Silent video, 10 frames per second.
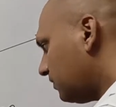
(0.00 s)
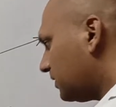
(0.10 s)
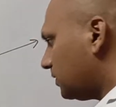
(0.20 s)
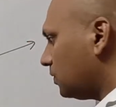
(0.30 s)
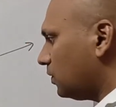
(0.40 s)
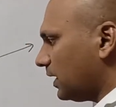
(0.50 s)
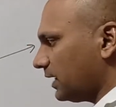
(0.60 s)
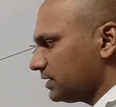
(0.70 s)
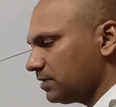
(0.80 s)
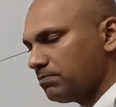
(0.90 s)
the two lines
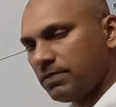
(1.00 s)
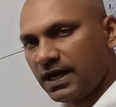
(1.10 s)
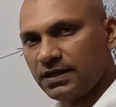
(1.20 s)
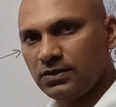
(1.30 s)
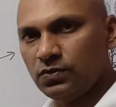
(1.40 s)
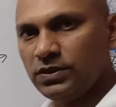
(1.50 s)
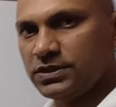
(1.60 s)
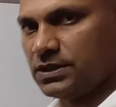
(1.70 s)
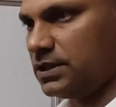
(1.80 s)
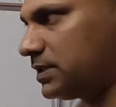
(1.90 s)
are parallel to each other.